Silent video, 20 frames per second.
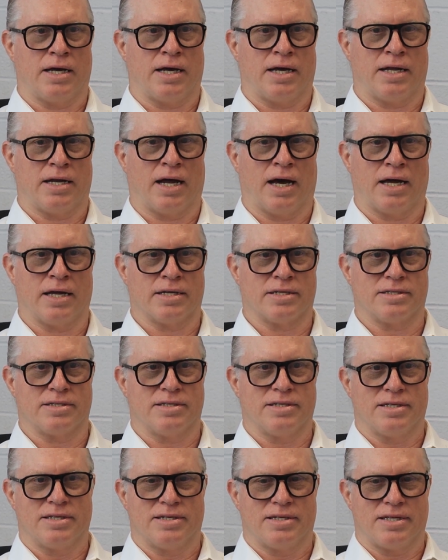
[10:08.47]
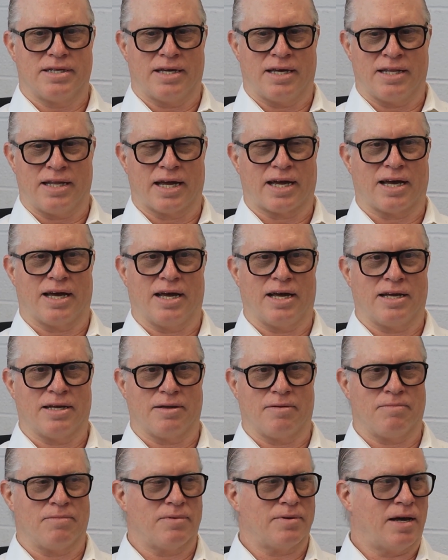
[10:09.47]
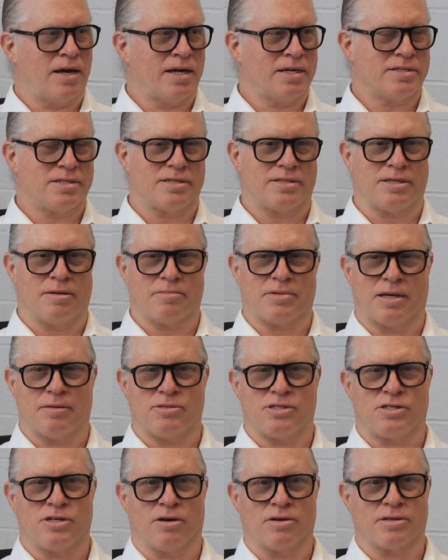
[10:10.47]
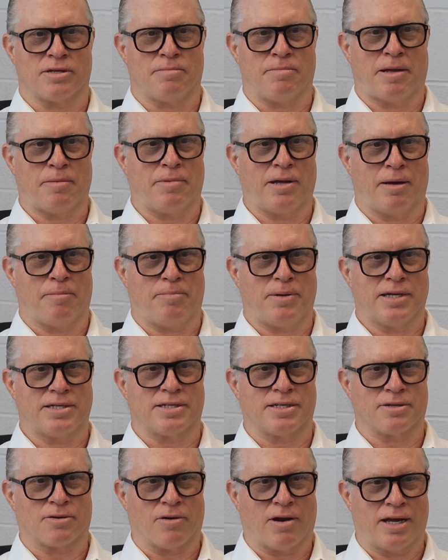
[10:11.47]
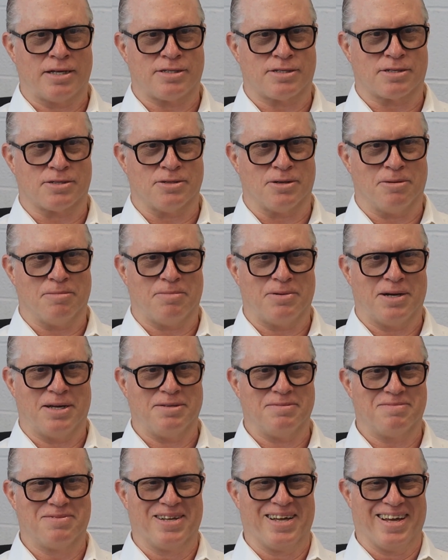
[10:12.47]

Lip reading: And I sometimes joke that maybe I peaked in grad school, but